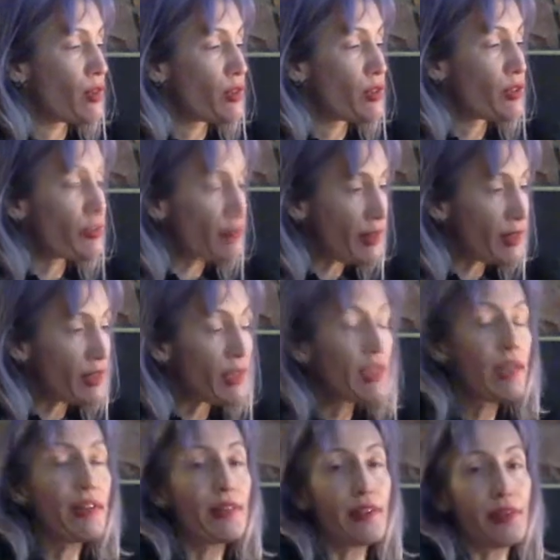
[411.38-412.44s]
So finally
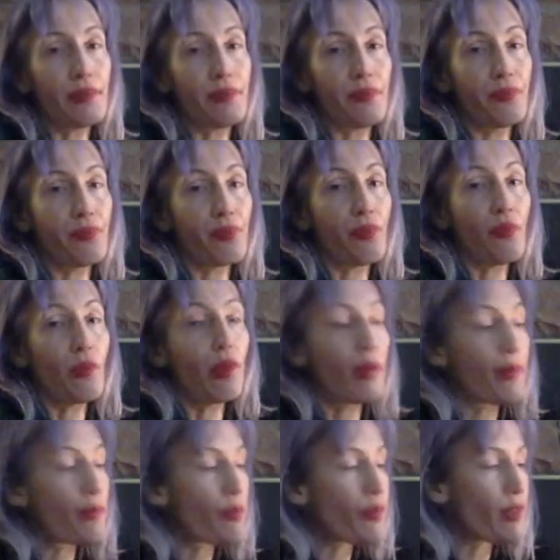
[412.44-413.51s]
I did, when I
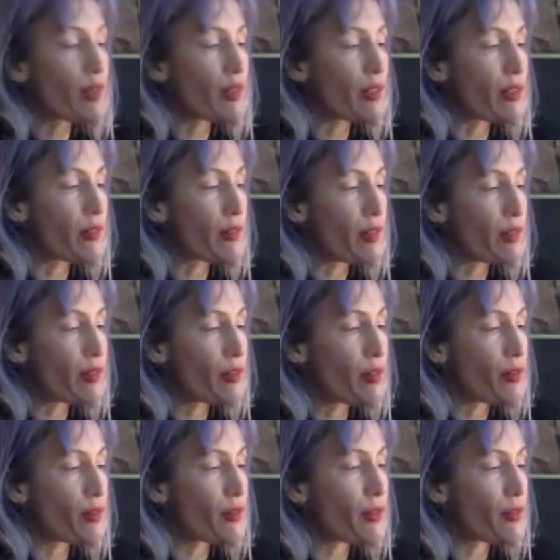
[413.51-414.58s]
was working at the DeVecchio
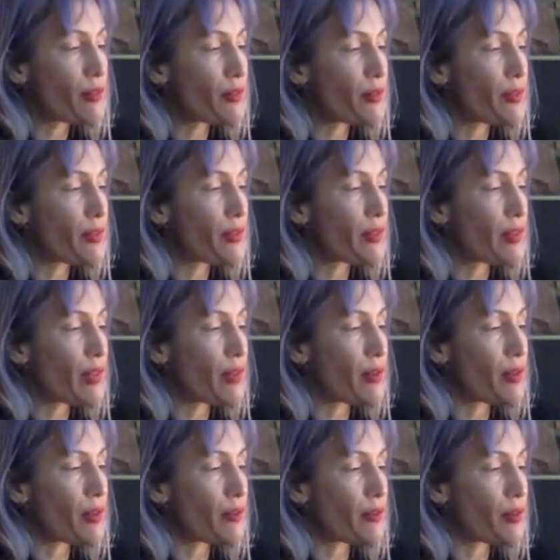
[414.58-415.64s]
and Associates
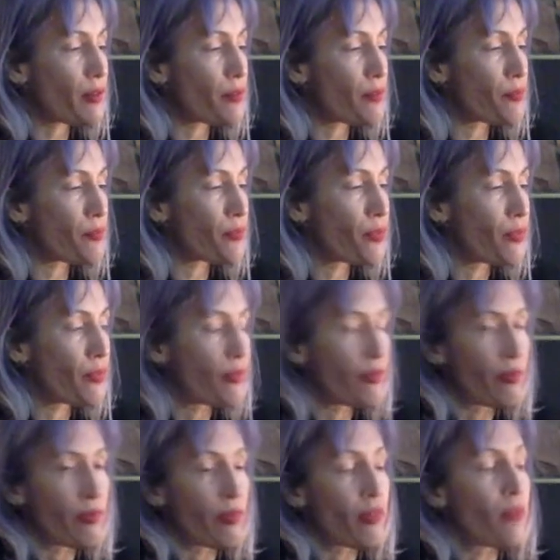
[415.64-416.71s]
accounting firm.
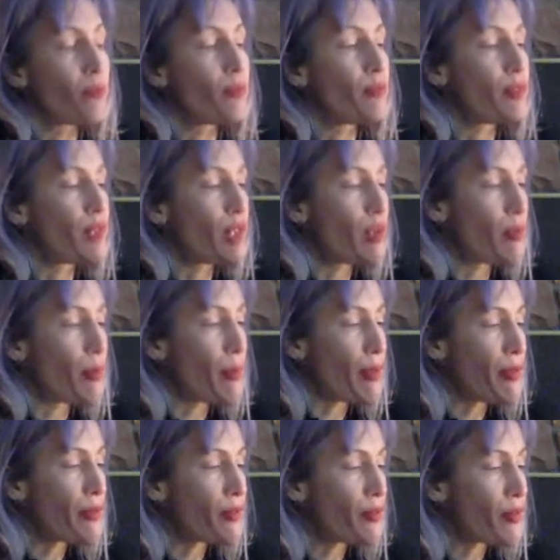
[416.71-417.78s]
Put on my
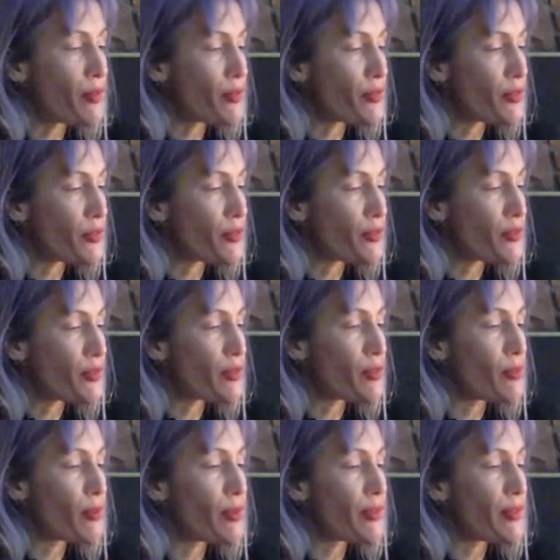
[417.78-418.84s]
best dress shirt, took the
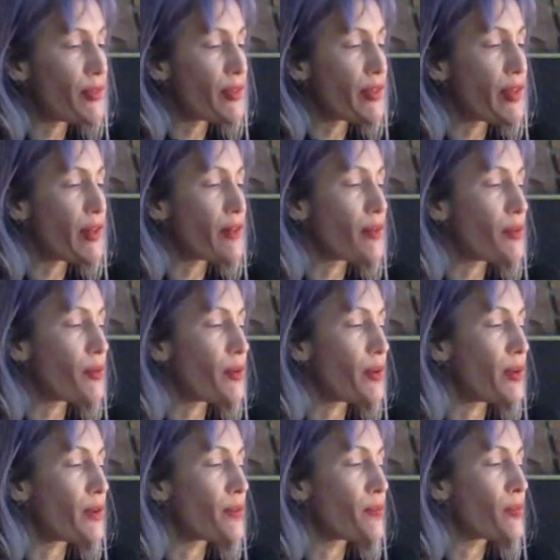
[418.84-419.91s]
bus to the
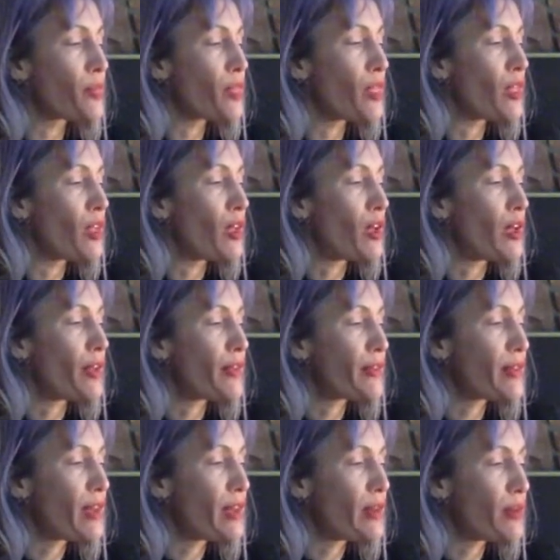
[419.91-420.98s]
Tenderloin, and
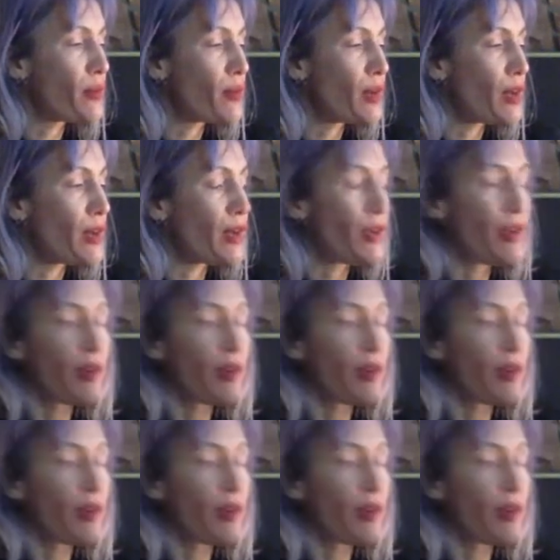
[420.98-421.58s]
signed away